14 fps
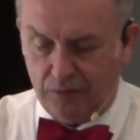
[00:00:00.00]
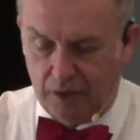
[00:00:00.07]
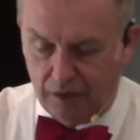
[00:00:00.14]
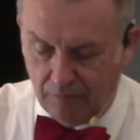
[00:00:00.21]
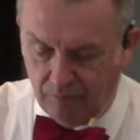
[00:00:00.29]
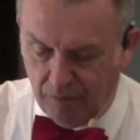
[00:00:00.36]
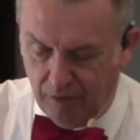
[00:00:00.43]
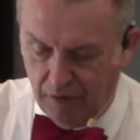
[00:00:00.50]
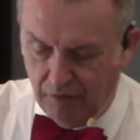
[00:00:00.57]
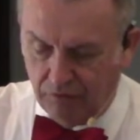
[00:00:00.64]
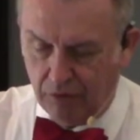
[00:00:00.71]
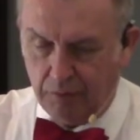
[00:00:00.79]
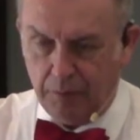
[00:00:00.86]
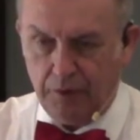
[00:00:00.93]
written
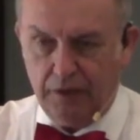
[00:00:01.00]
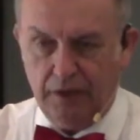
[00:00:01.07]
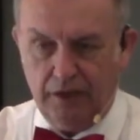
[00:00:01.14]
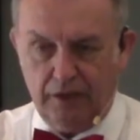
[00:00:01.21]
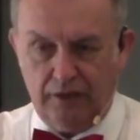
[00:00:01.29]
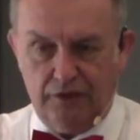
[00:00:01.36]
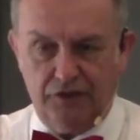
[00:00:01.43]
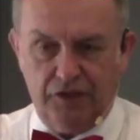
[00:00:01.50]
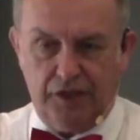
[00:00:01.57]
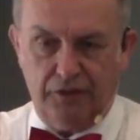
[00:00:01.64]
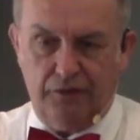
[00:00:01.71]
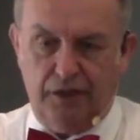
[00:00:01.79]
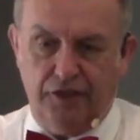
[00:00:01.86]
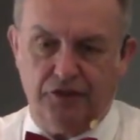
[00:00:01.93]
for a particular
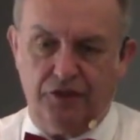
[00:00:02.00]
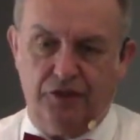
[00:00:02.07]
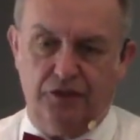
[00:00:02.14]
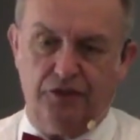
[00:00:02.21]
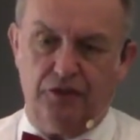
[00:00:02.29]
generation.